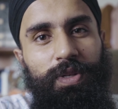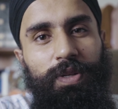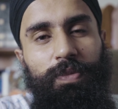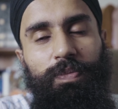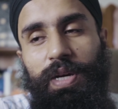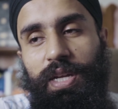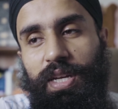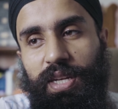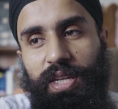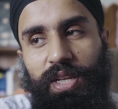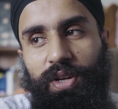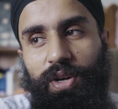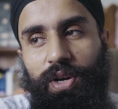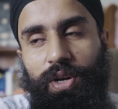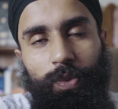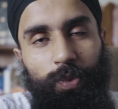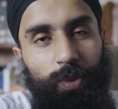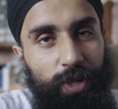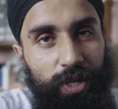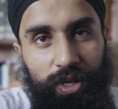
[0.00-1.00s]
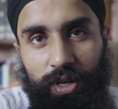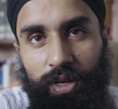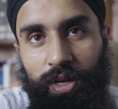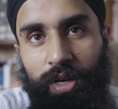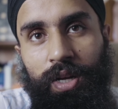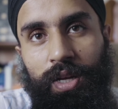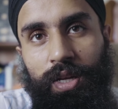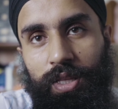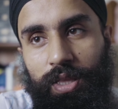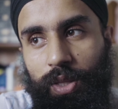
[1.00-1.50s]
depending on where
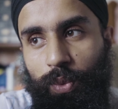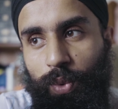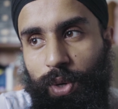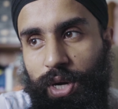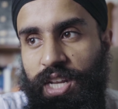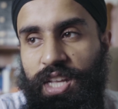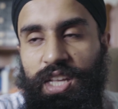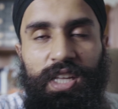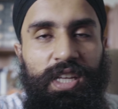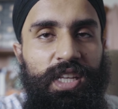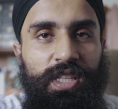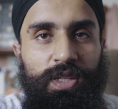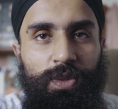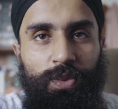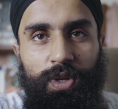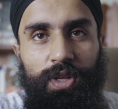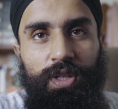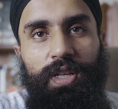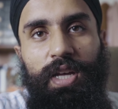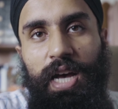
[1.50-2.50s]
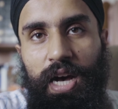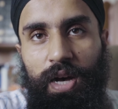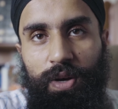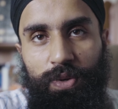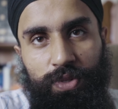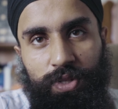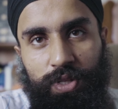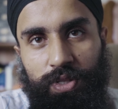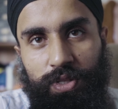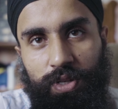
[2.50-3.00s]
the wedding is, where the
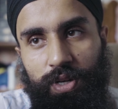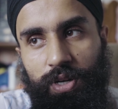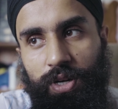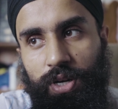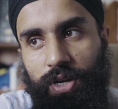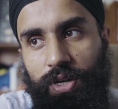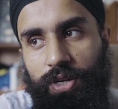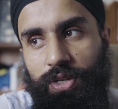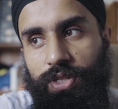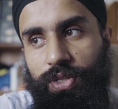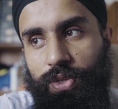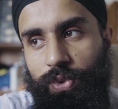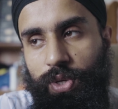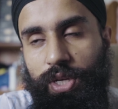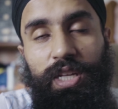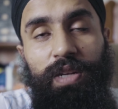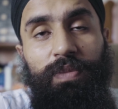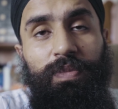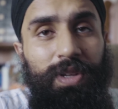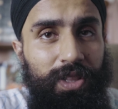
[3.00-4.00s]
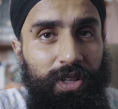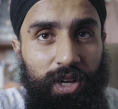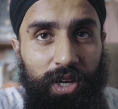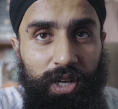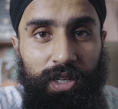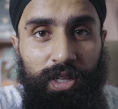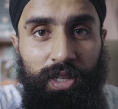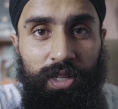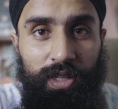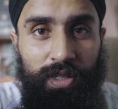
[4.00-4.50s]
houses are. So it can be
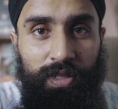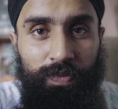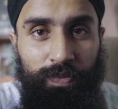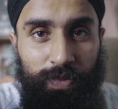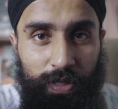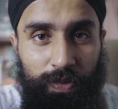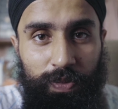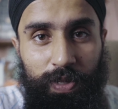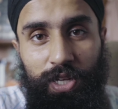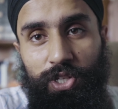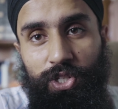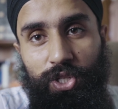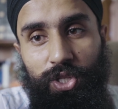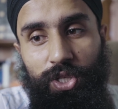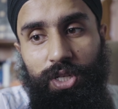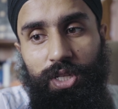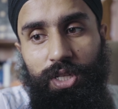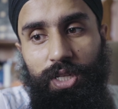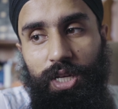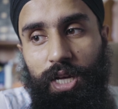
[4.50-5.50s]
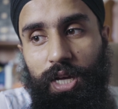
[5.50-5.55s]
long. Be patient.